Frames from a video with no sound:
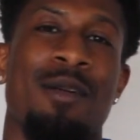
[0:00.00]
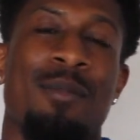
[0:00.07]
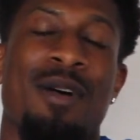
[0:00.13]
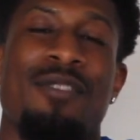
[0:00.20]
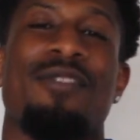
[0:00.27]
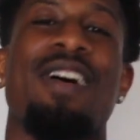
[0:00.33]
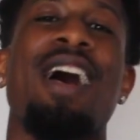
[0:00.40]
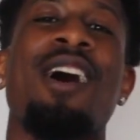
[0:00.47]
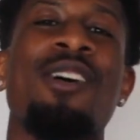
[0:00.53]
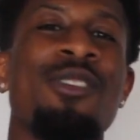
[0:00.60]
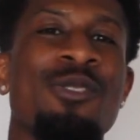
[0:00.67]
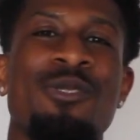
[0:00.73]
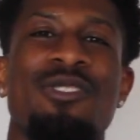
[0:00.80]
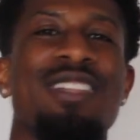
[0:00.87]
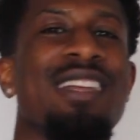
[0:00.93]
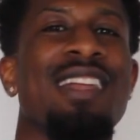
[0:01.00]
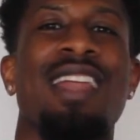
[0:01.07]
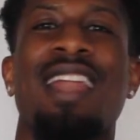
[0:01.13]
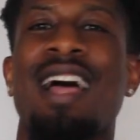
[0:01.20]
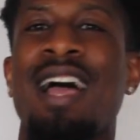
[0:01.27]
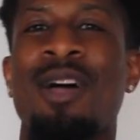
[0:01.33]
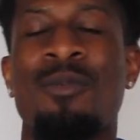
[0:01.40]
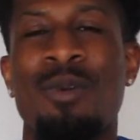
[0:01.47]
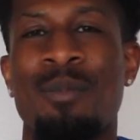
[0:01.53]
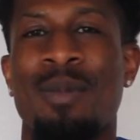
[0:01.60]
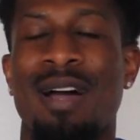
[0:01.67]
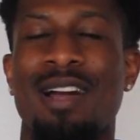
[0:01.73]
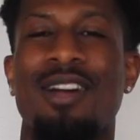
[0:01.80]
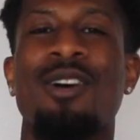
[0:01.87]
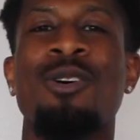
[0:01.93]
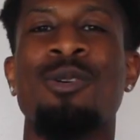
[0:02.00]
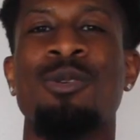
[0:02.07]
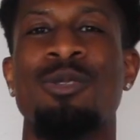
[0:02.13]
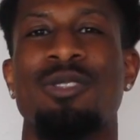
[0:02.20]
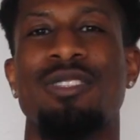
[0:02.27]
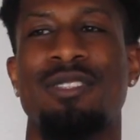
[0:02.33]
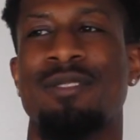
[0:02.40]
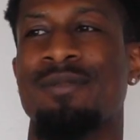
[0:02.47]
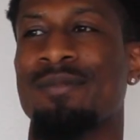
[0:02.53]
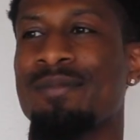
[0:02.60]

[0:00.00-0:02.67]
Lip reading: My values didn't align with my goals.